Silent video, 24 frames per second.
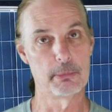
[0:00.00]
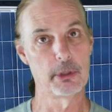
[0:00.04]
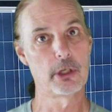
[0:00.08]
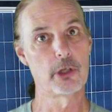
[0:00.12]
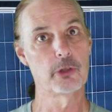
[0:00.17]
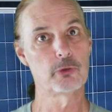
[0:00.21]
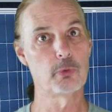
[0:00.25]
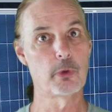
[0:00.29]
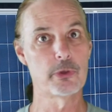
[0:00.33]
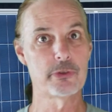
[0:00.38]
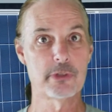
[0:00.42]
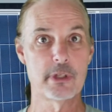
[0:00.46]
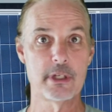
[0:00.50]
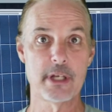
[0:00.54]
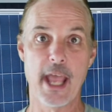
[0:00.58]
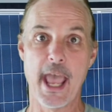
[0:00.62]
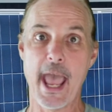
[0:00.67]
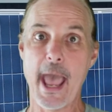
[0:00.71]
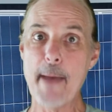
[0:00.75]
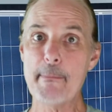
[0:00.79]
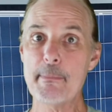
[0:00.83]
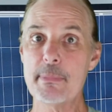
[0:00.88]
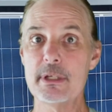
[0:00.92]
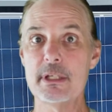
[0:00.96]
because what's going to
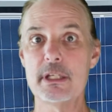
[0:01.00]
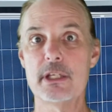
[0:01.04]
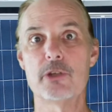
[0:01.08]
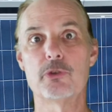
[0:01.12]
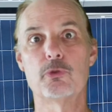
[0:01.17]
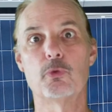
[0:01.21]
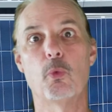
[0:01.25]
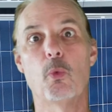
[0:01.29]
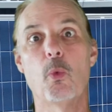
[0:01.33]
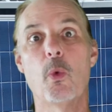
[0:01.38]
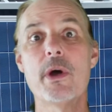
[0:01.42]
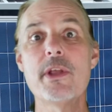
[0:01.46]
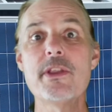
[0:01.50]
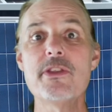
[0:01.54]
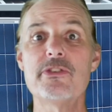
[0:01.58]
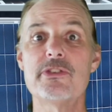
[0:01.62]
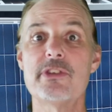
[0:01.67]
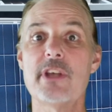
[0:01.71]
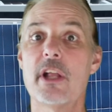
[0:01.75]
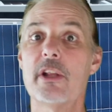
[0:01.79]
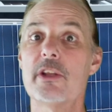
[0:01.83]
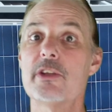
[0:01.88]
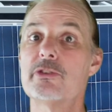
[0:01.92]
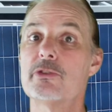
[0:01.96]
happen is one
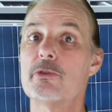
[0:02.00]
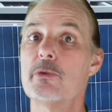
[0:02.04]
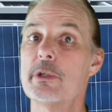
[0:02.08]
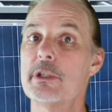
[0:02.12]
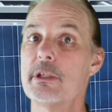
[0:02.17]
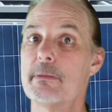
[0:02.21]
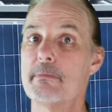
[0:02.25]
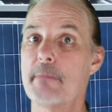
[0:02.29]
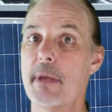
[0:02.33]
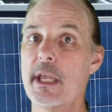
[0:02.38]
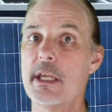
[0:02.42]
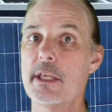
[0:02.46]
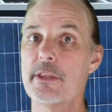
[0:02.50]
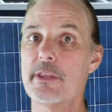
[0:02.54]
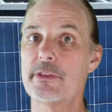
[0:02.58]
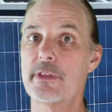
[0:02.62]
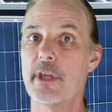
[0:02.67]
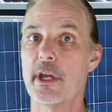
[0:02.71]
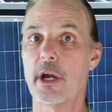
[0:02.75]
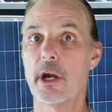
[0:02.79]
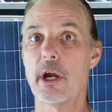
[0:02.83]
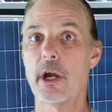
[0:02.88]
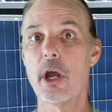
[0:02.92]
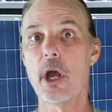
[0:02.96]
cell is going to make it
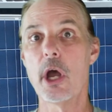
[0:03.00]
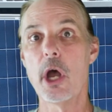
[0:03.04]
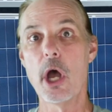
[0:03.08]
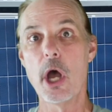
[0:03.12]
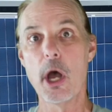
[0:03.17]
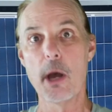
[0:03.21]
there